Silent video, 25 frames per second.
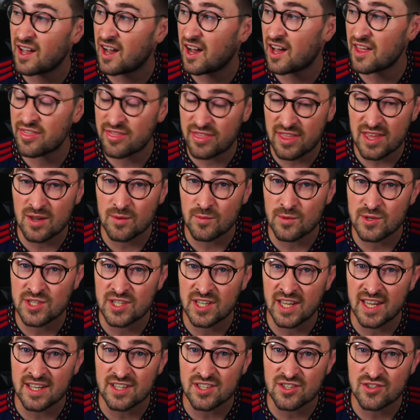I think we should
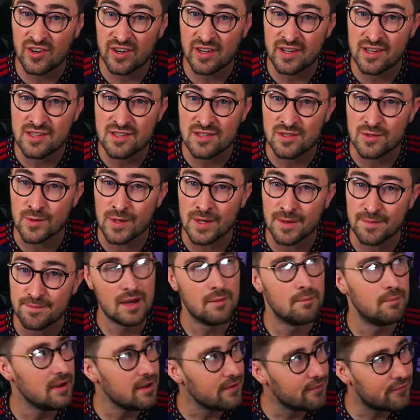get straight into it.
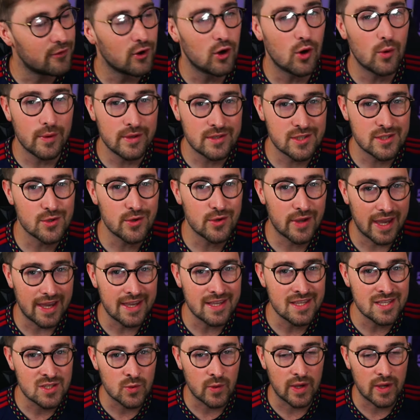Before we do get
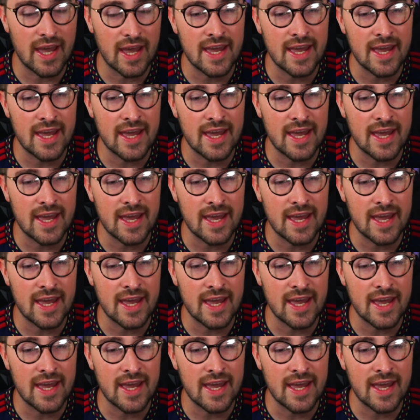into it,